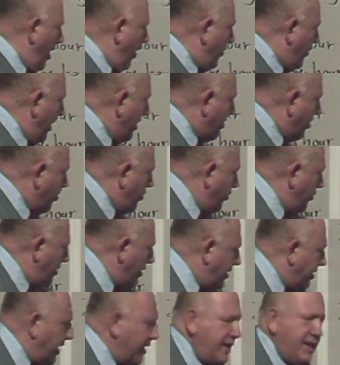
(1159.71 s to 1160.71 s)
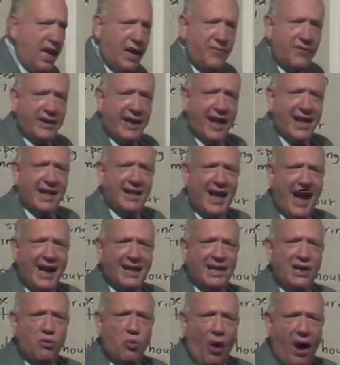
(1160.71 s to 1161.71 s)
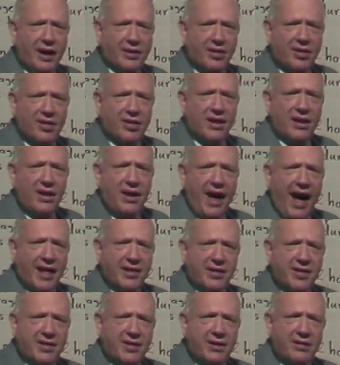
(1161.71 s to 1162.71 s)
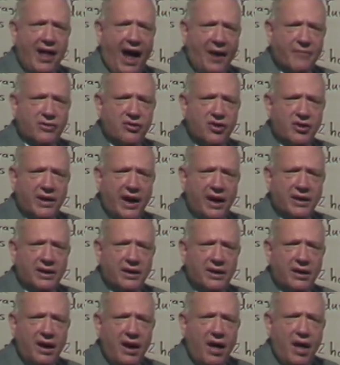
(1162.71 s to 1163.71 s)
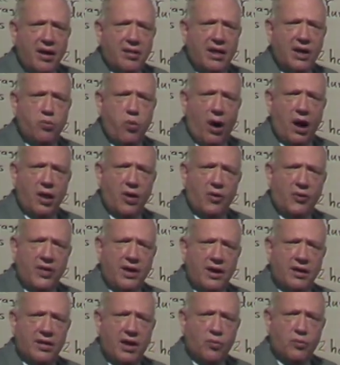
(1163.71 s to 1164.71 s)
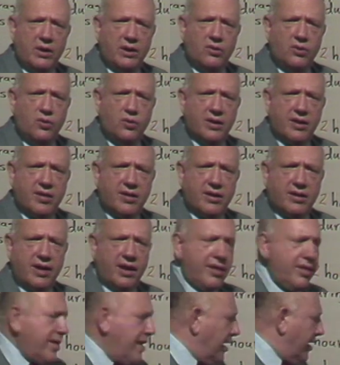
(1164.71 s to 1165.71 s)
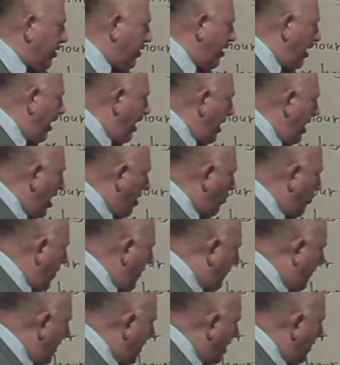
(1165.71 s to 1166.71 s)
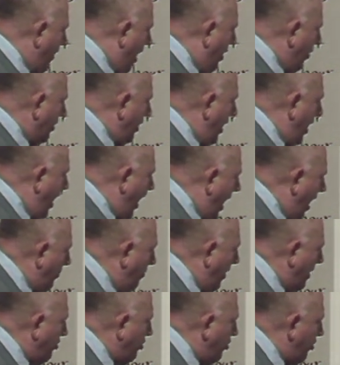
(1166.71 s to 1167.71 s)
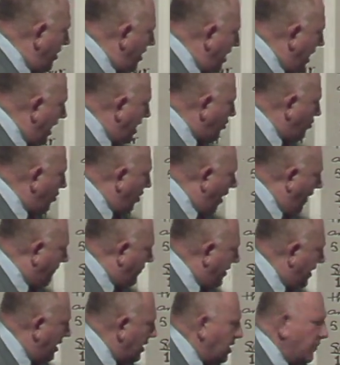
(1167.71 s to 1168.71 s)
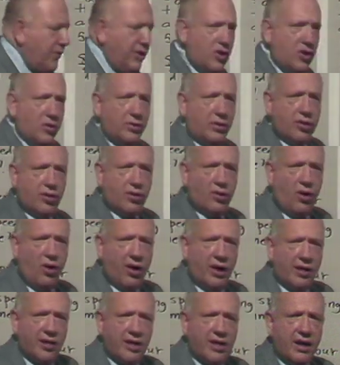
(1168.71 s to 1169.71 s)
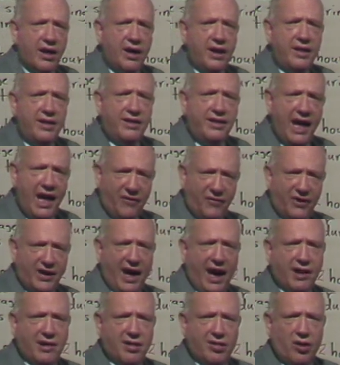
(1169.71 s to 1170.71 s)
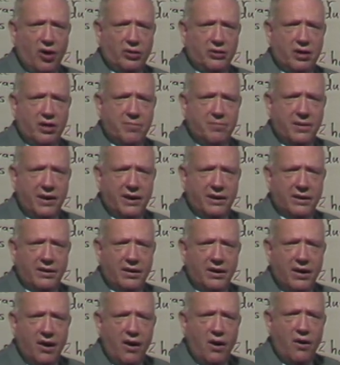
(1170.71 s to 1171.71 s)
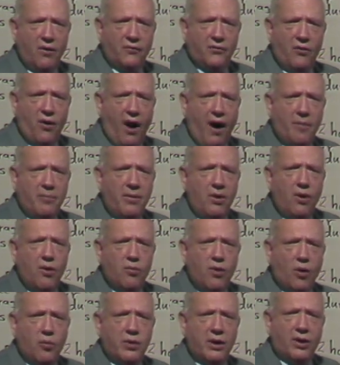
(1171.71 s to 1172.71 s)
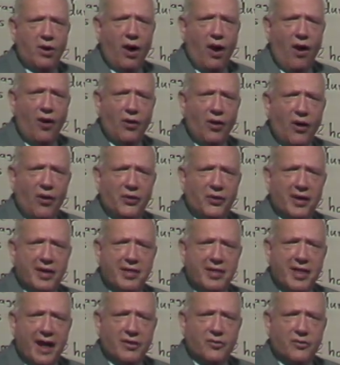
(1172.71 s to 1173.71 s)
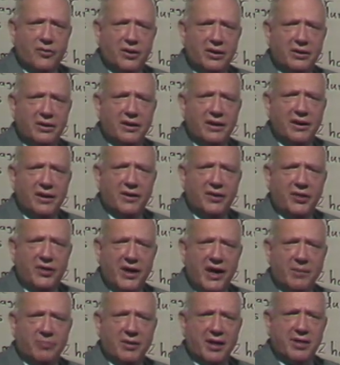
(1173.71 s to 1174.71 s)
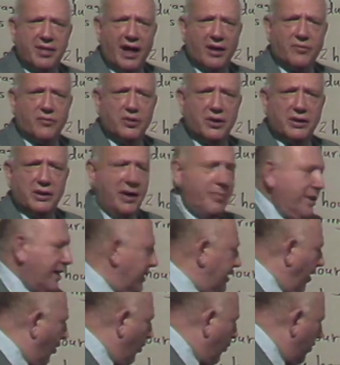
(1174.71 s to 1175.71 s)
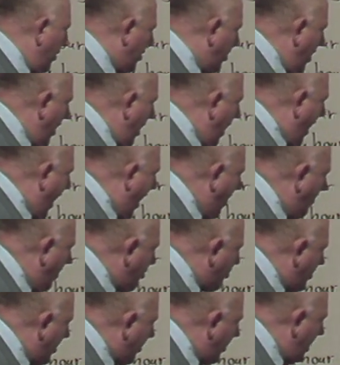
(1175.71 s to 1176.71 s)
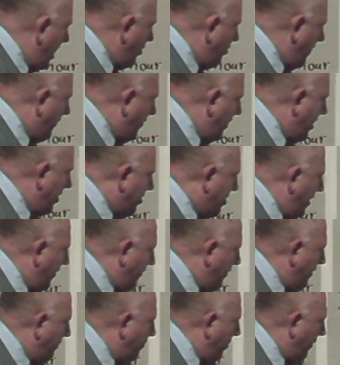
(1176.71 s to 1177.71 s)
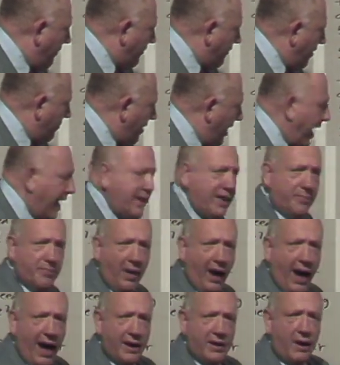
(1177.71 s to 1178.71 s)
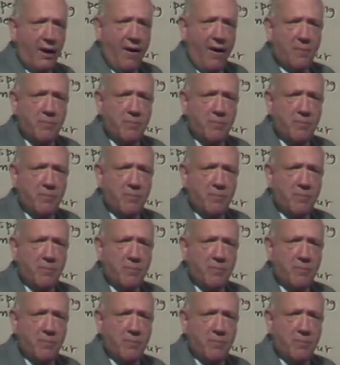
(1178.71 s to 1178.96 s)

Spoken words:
This student didn't even get an 80 once and is still averaging 80. See, one of the things that we do in statistics is we figure out how much each of the individual scores deviates, so to speak, from what we call the central theme, the central limit. In other words, how much does each of these differ from 80 by?